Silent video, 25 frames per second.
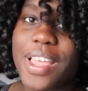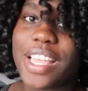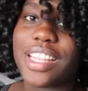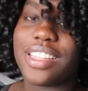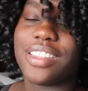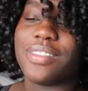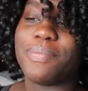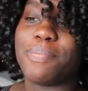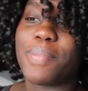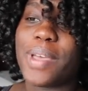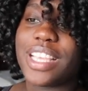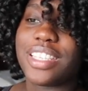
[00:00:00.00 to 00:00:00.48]

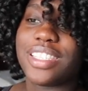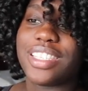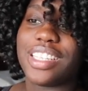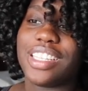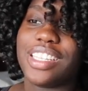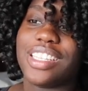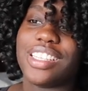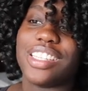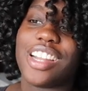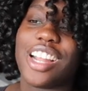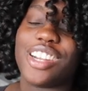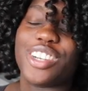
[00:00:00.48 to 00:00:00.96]
and
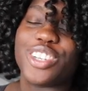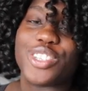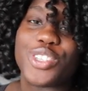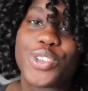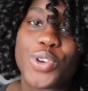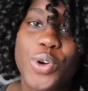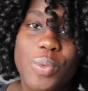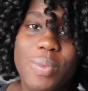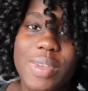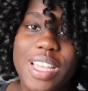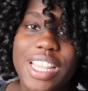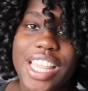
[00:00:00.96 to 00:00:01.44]
basically the doctor
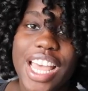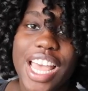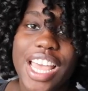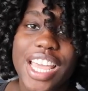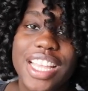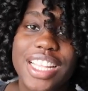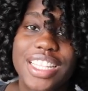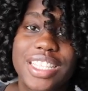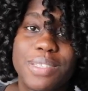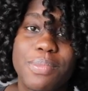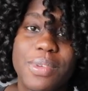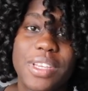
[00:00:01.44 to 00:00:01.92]
told me that
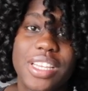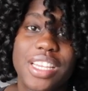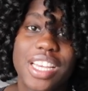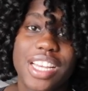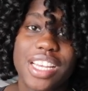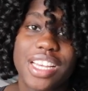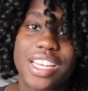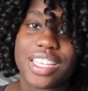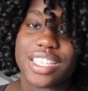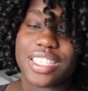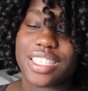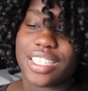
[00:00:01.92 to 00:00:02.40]
it's
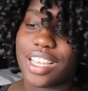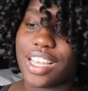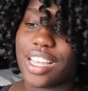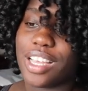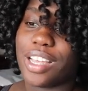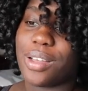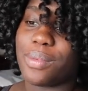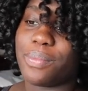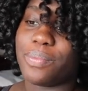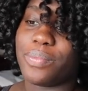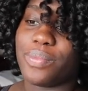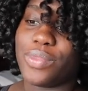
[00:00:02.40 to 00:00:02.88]
because,
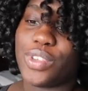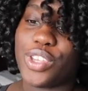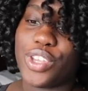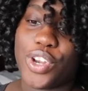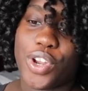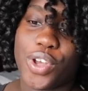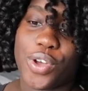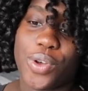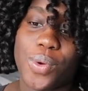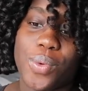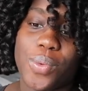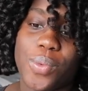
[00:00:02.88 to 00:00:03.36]
um, you
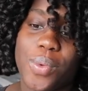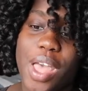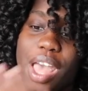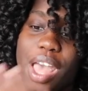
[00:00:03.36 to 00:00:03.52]
know,